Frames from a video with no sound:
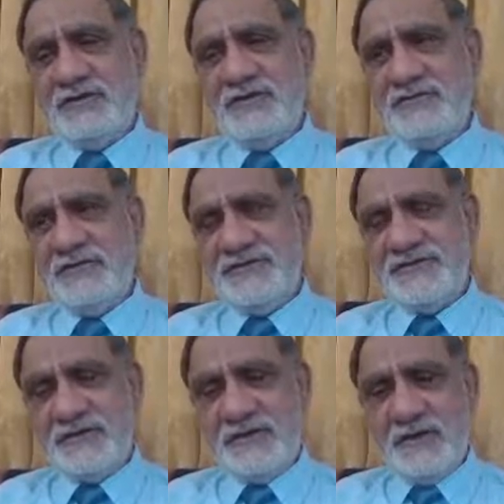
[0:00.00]

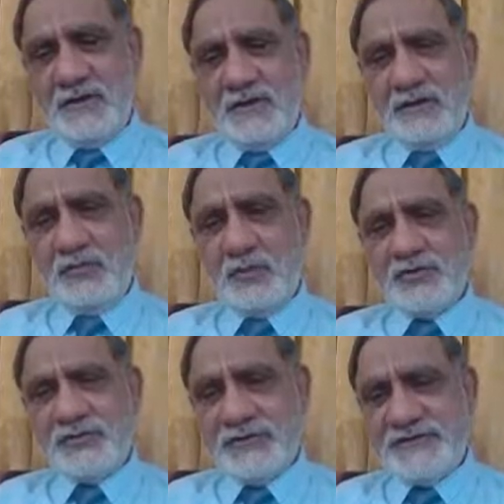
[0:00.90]
these
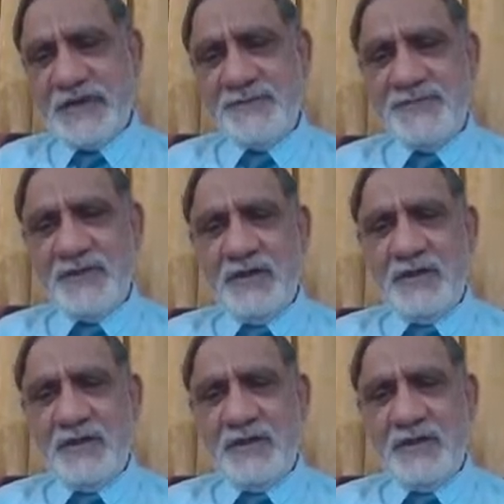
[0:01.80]
words with them.